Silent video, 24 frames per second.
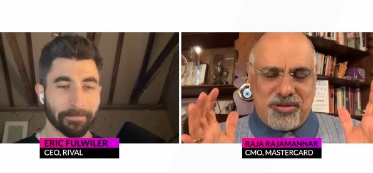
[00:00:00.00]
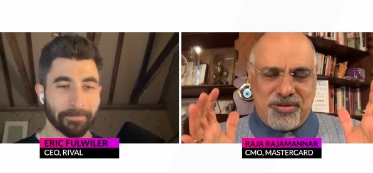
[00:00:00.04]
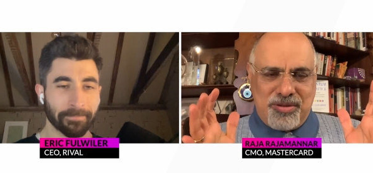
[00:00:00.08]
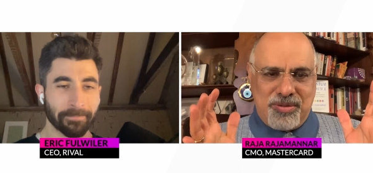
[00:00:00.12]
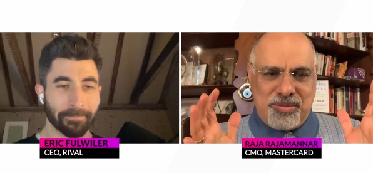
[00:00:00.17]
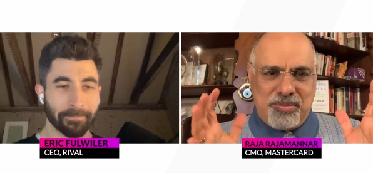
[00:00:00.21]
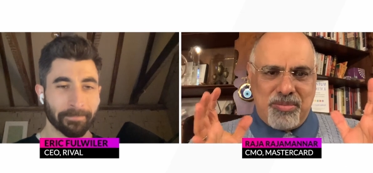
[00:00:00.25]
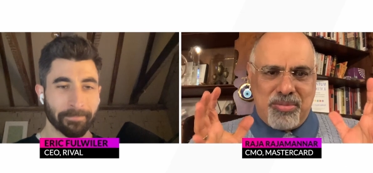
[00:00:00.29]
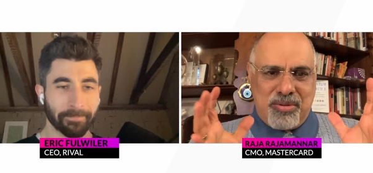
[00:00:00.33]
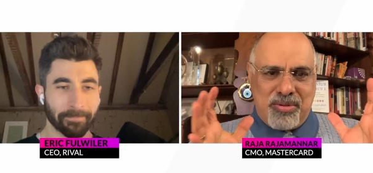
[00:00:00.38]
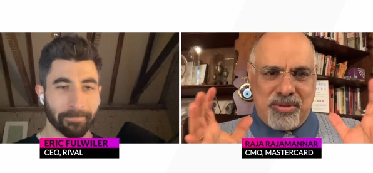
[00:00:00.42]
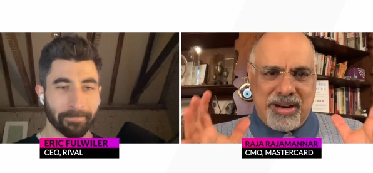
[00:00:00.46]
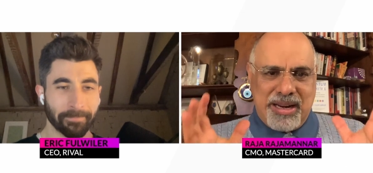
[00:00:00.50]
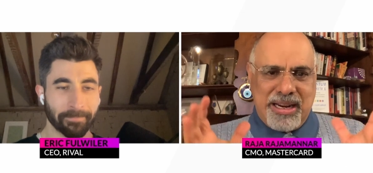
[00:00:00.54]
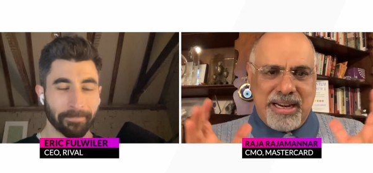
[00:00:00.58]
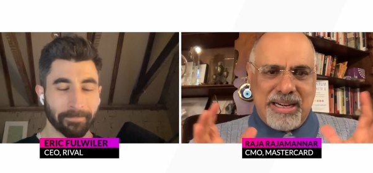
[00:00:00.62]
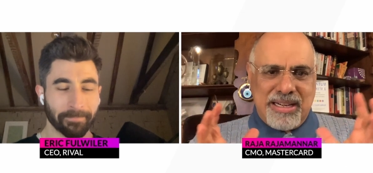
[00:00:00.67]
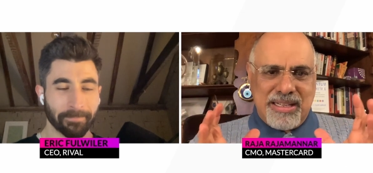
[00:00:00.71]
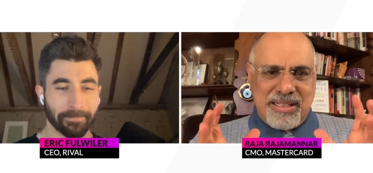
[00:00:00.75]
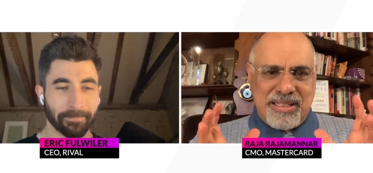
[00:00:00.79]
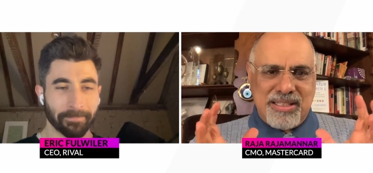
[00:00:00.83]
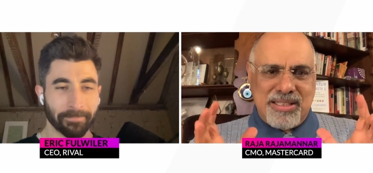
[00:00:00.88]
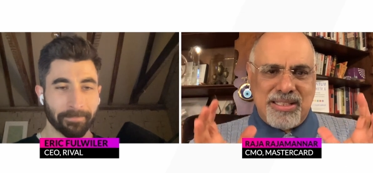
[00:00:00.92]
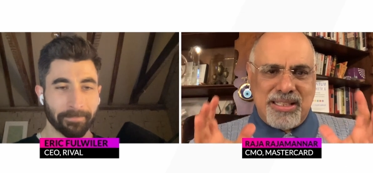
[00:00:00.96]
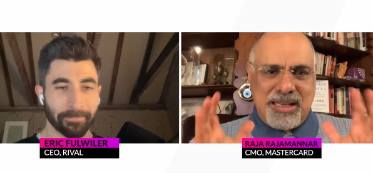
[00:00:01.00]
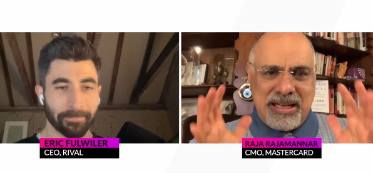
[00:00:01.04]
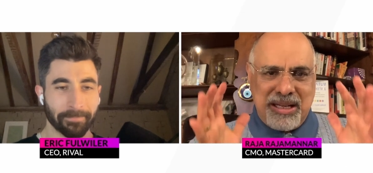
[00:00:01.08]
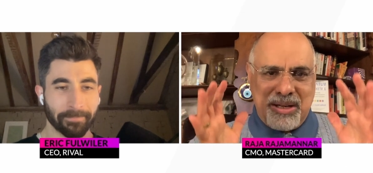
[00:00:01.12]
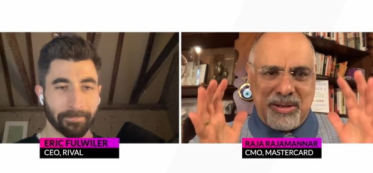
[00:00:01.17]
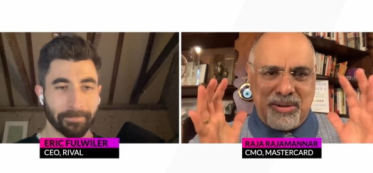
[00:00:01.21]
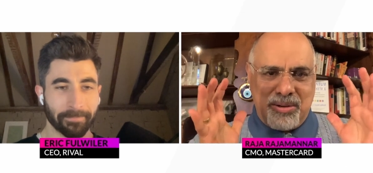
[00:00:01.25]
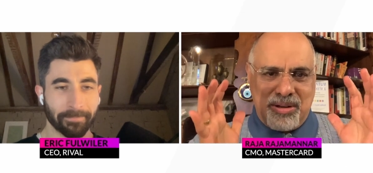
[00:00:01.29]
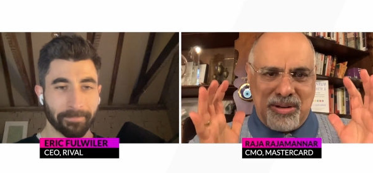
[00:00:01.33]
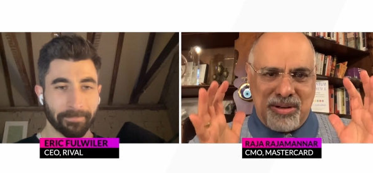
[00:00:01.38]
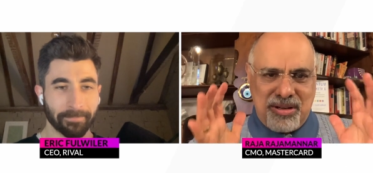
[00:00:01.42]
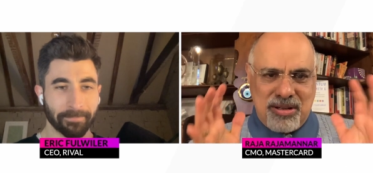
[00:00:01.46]
Speaker 1: of brands that I
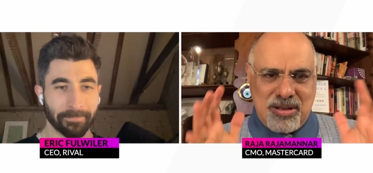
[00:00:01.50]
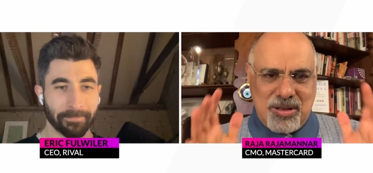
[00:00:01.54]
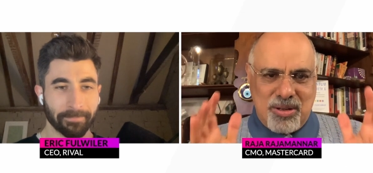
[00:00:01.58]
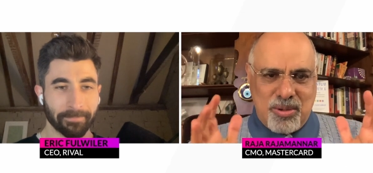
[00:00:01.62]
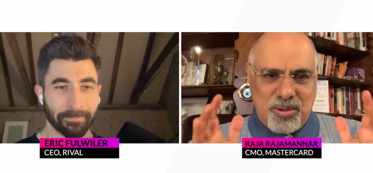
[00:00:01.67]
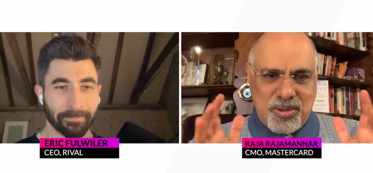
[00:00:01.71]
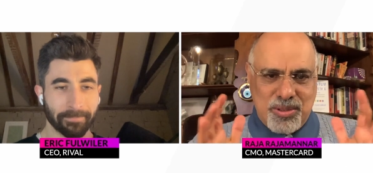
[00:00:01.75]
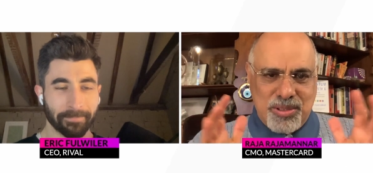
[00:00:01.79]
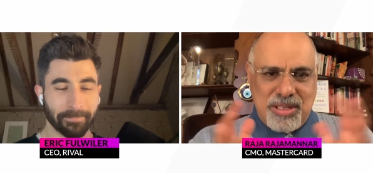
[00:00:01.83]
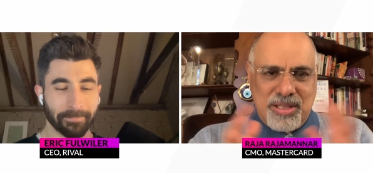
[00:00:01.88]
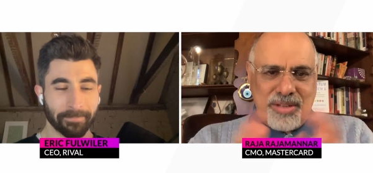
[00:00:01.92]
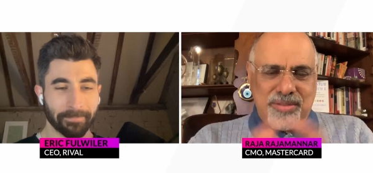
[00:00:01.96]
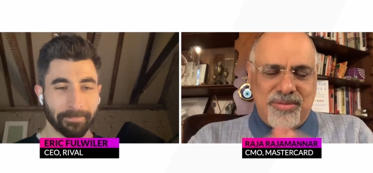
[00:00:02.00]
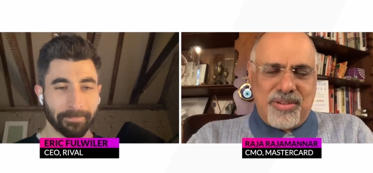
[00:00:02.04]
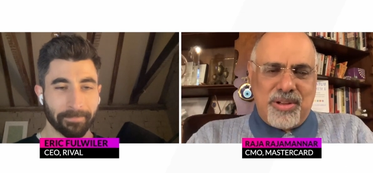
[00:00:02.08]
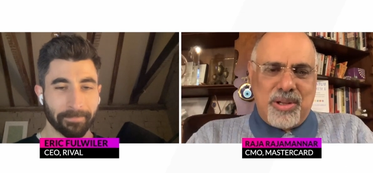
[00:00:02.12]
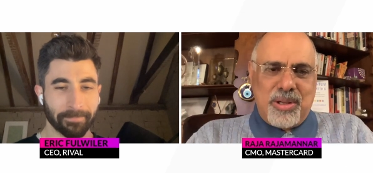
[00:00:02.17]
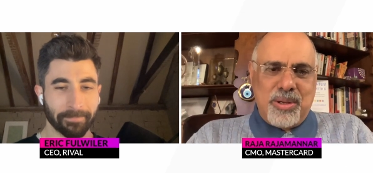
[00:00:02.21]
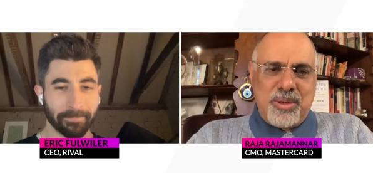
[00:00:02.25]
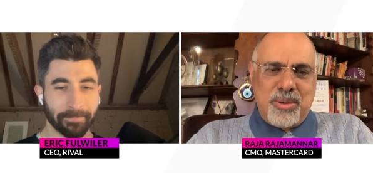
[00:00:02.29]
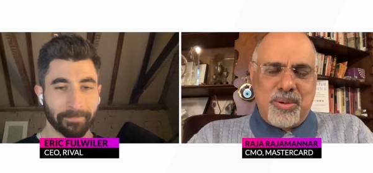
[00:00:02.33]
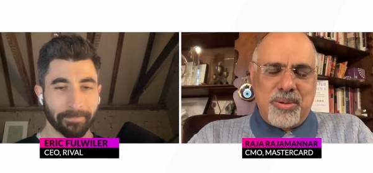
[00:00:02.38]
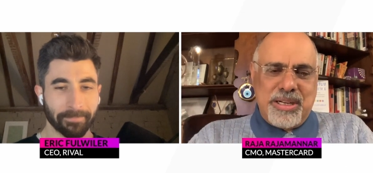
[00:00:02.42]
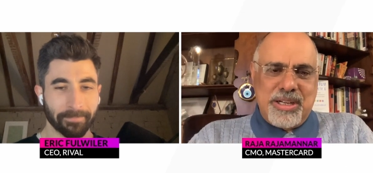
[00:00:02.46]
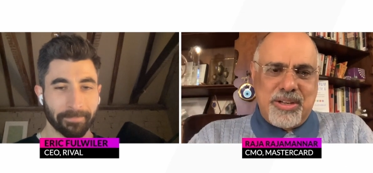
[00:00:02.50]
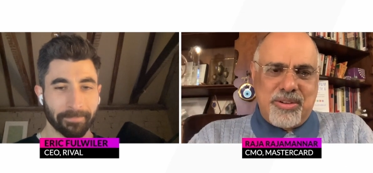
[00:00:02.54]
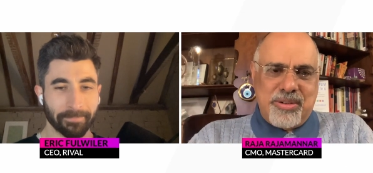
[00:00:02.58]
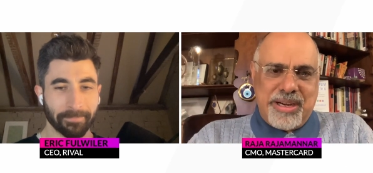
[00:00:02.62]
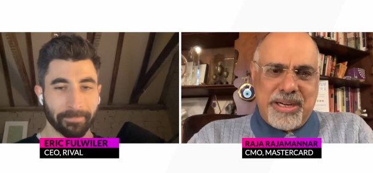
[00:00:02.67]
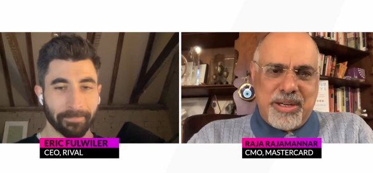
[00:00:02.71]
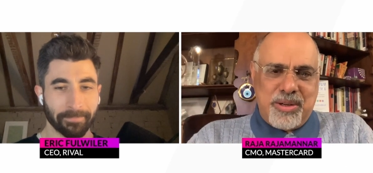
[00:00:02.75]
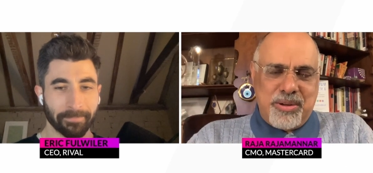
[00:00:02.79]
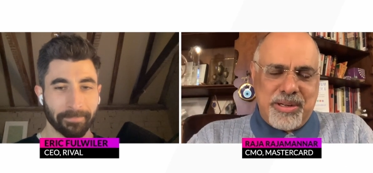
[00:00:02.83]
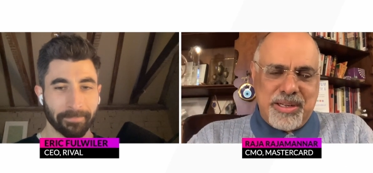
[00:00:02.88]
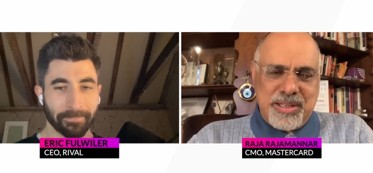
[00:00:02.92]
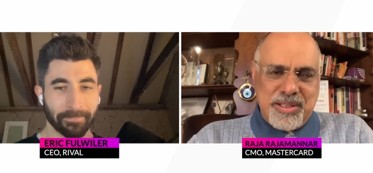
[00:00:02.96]
would closely follow and
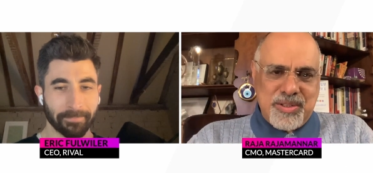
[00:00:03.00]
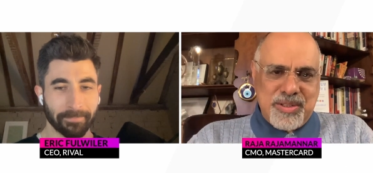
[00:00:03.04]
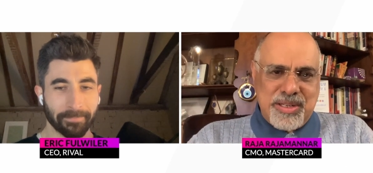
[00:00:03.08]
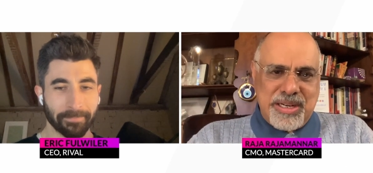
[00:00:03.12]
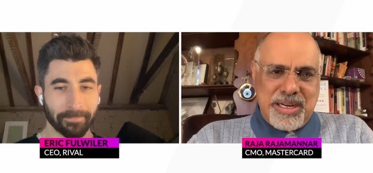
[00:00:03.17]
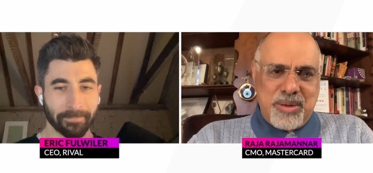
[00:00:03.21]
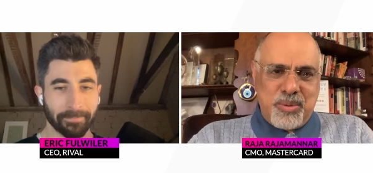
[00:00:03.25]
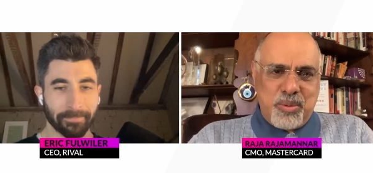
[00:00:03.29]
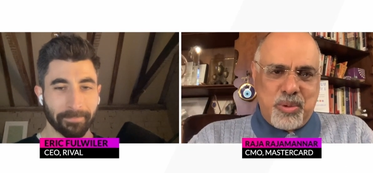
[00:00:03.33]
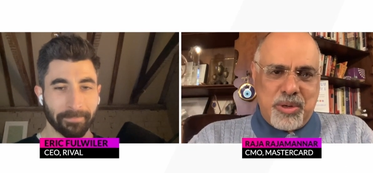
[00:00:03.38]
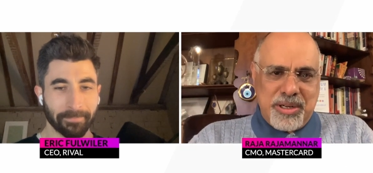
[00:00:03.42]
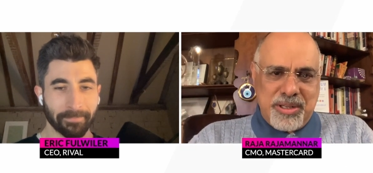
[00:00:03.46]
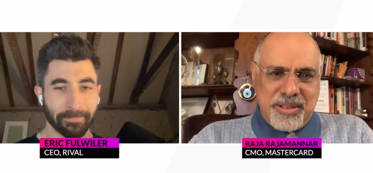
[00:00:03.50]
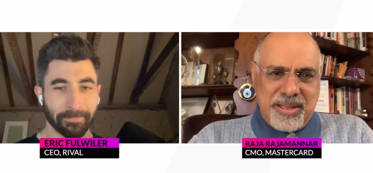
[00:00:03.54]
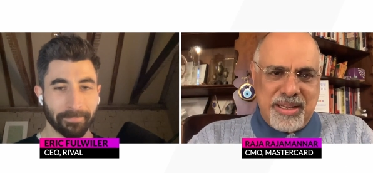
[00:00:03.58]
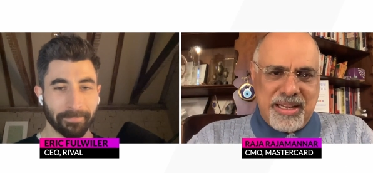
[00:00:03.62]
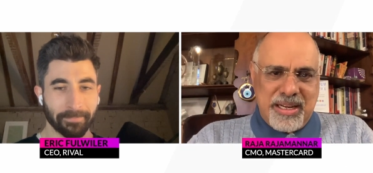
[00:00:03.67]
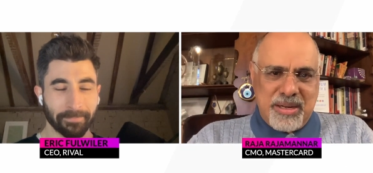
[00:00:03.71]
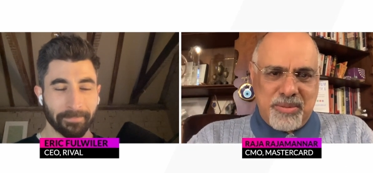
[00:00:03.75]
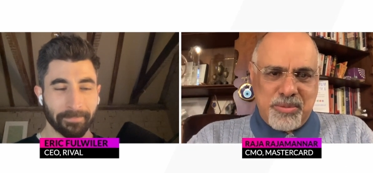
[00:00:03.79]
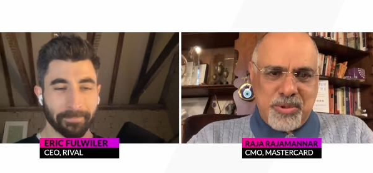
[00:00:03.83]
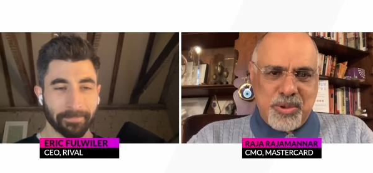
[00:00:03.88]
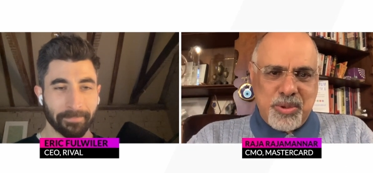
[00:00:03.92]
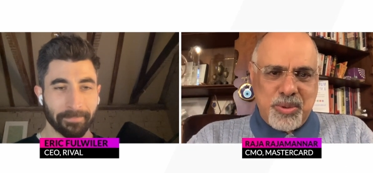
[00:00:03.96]
try to understand what they are up